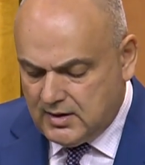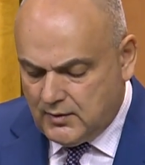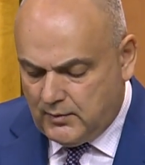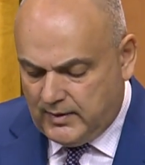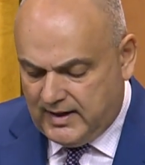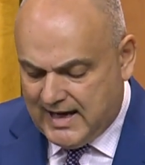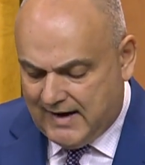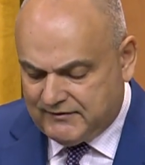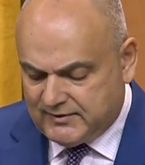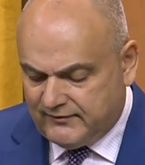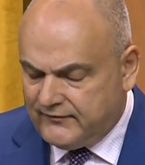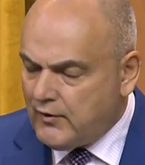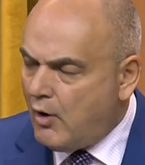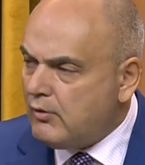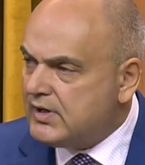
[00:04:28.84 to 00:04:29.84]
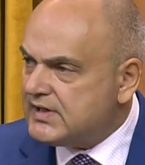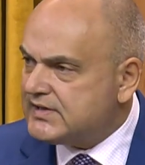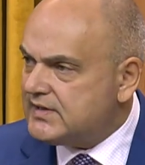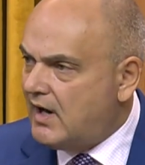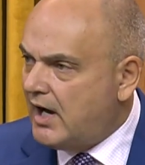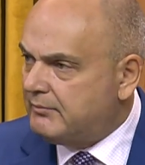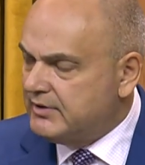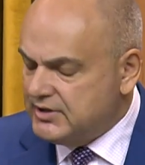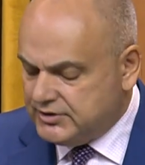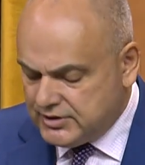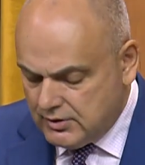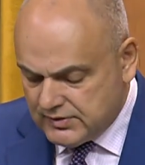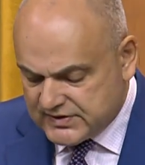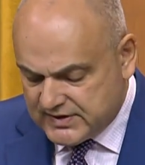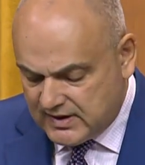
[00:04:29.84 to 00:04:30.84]
We have to focus on
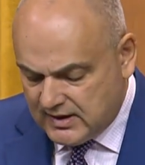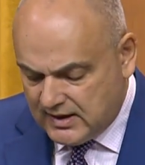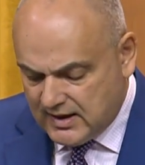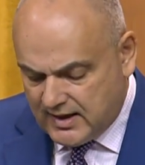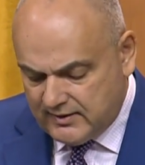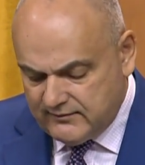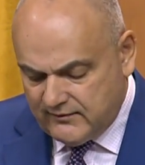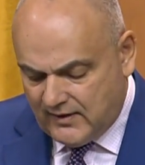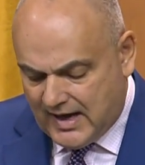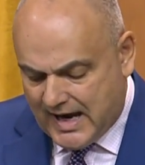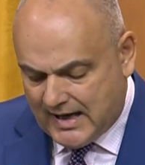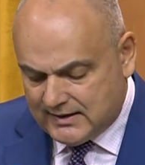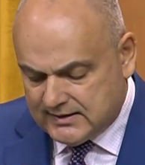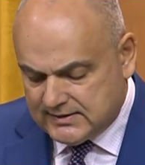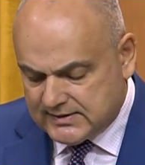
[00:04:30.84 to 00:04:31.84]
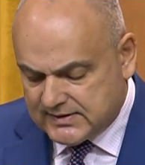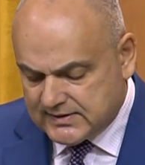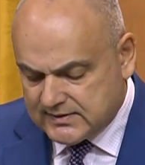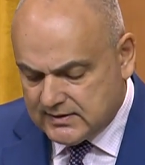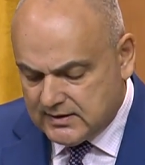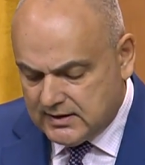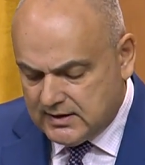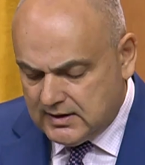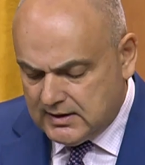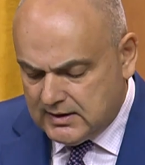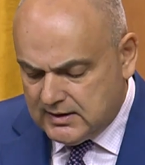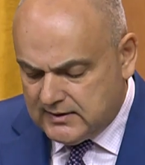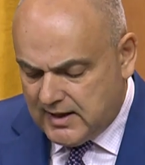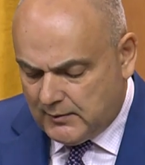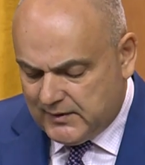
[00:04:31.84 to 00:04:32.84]
reducing gun violence,
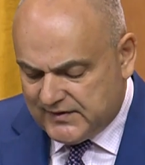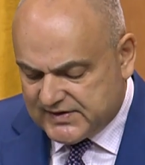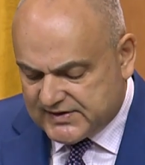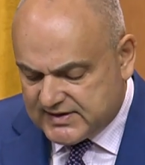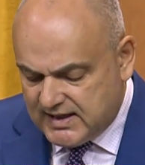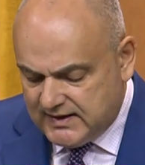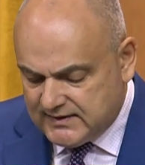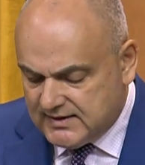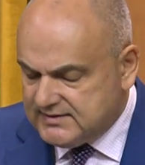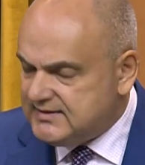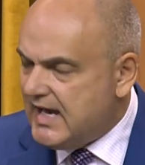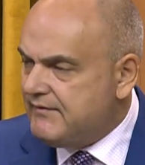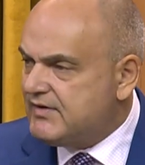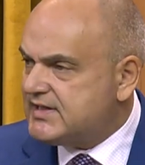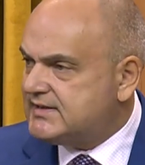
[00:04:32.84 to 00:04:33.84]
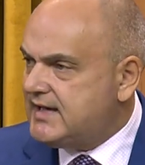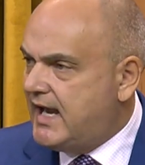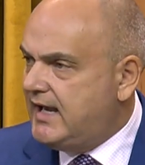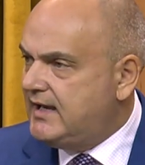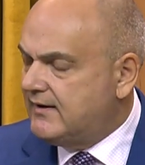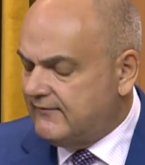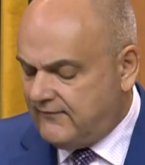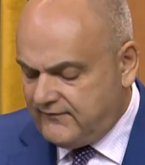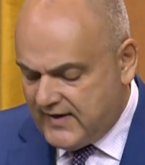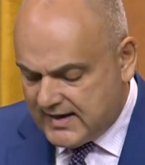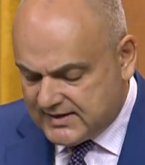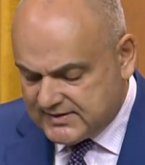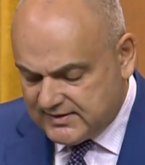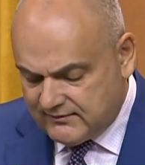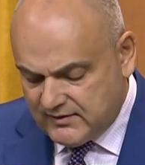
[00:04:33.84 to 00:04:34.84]
that we've seen the devastating
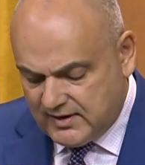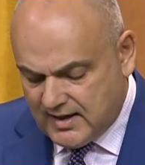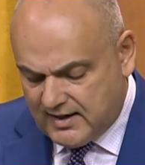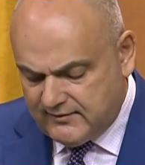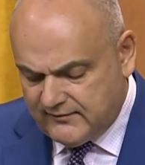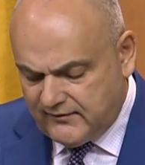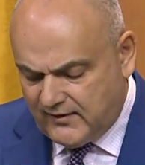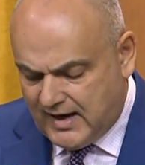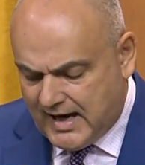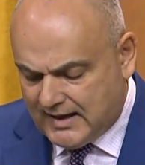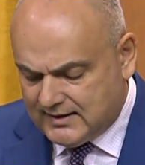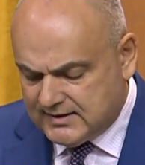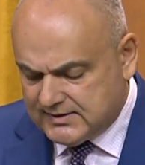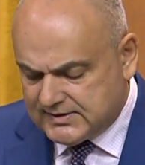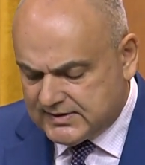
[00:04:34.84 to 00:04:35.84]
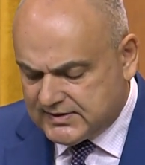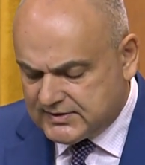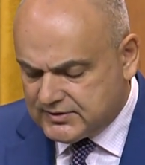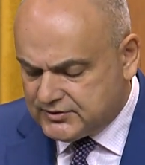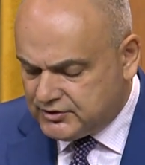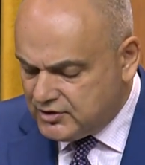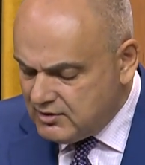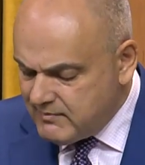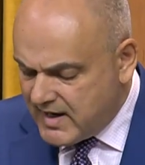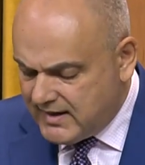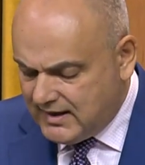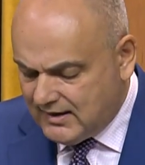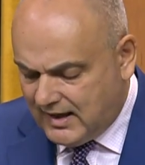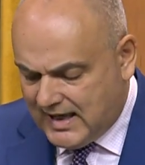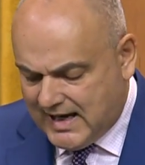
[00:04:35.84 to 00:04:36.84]
effects of gun violence, too
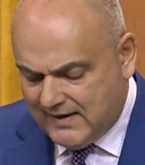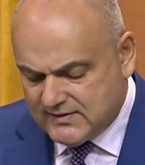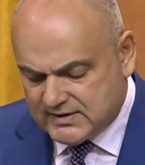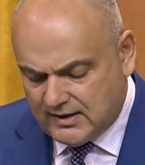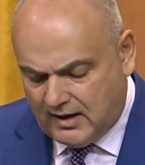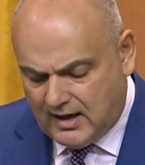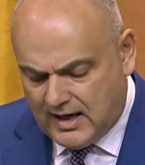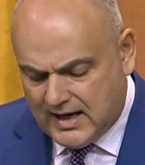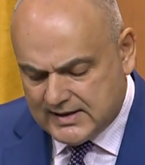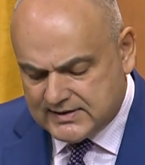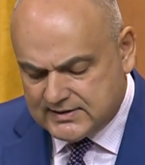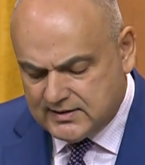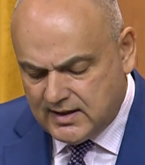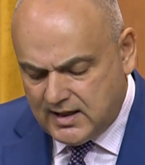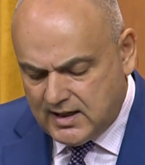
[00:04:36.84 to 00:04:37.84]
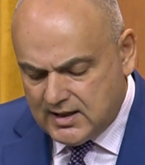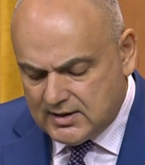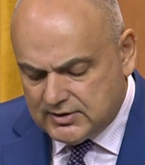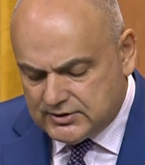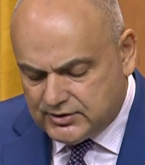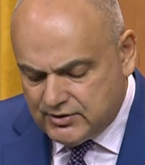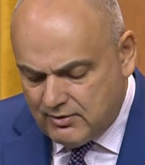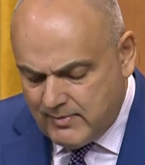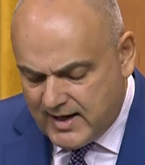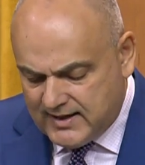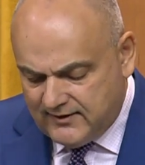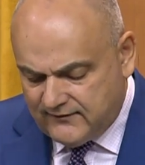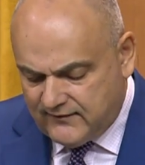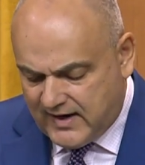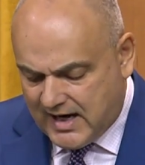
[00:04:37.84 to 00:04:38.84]
many lives lost, too
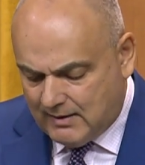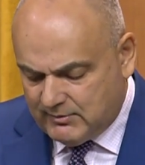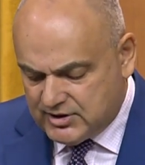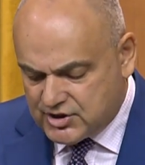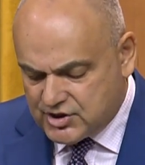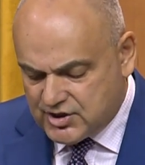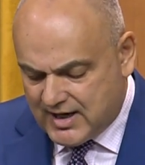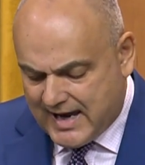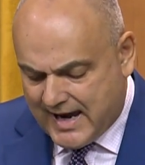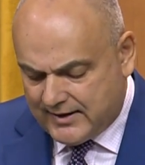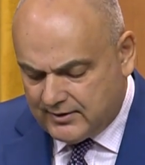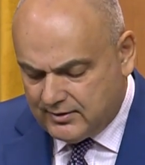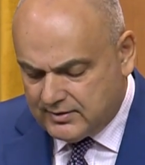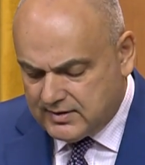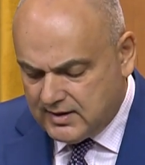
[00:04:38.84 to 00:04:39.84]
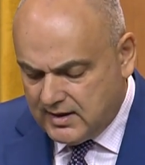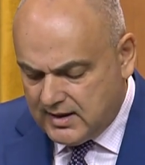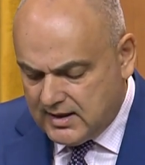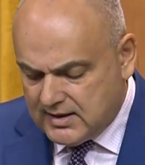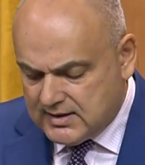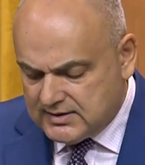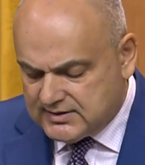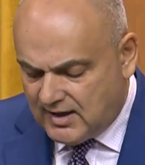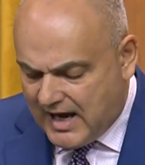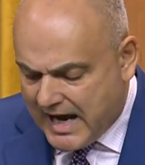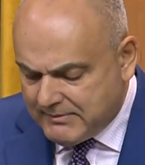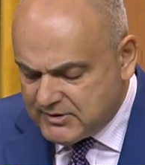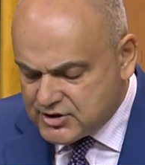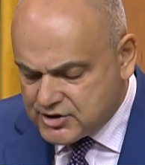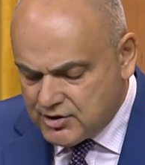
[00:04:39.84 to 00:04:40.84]
many families shattered,
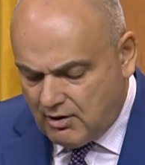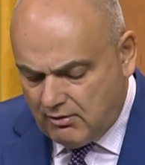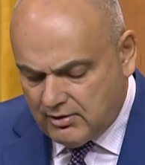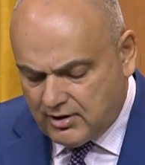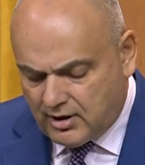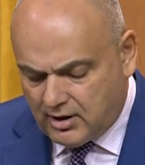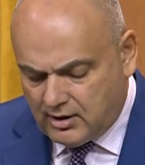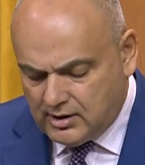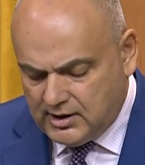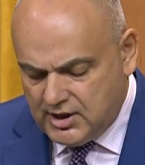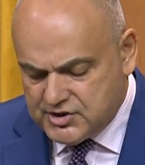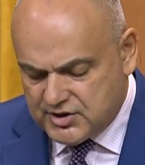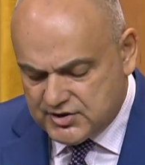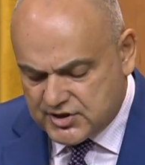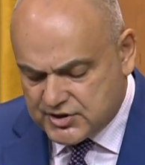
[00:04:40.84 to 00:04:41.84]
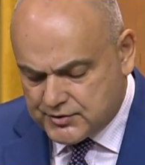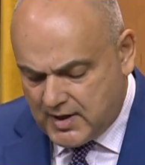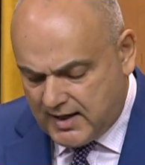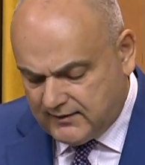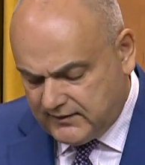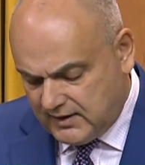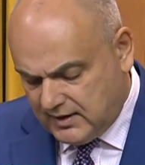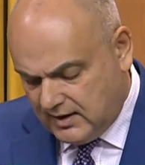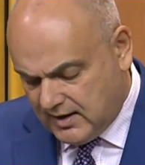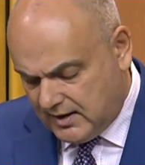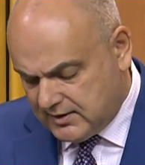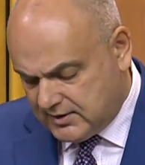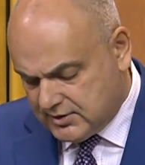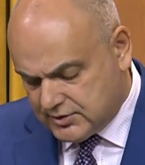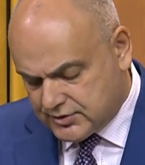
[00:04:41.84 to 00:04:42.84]
time to show courage and strengthen
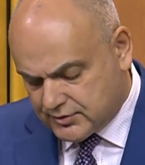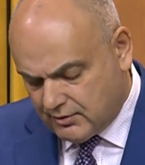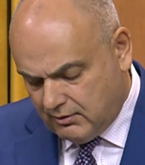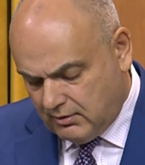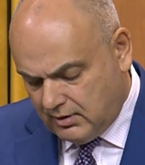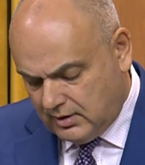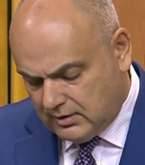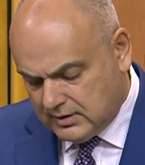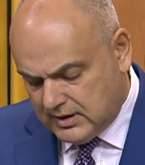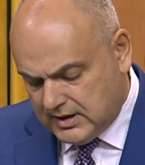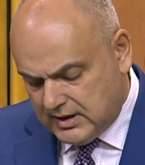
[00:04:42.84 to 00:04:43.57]
gun control.